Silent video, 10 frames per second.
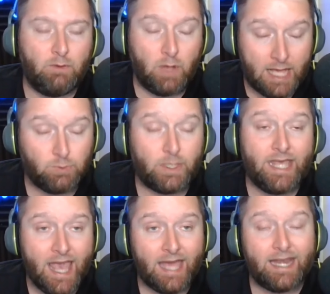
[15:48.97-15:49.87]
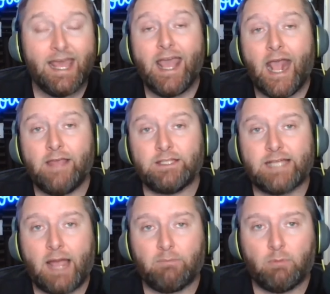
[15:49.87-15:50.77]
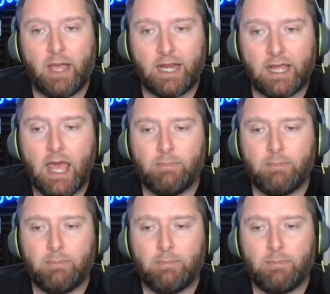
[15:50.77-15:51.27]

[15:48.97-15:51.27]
as we can in the time remaining.